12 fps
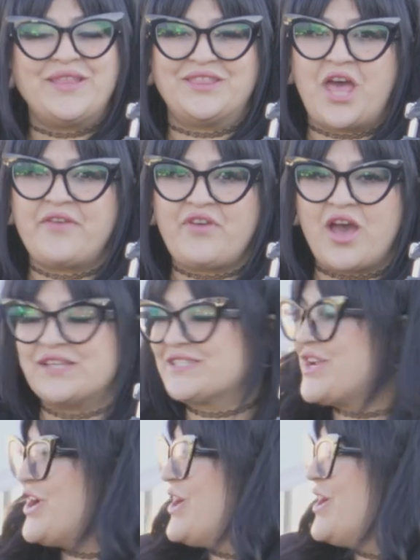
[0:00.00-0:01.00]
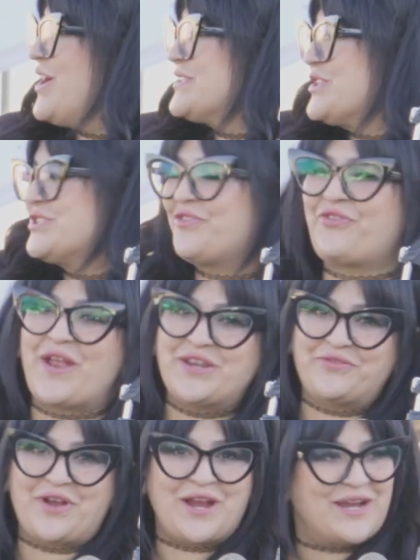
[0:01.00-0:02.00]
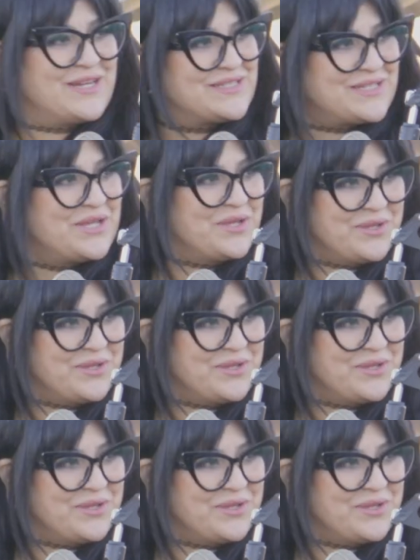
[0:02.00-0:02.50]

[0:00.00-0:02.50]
got they always got a lot of things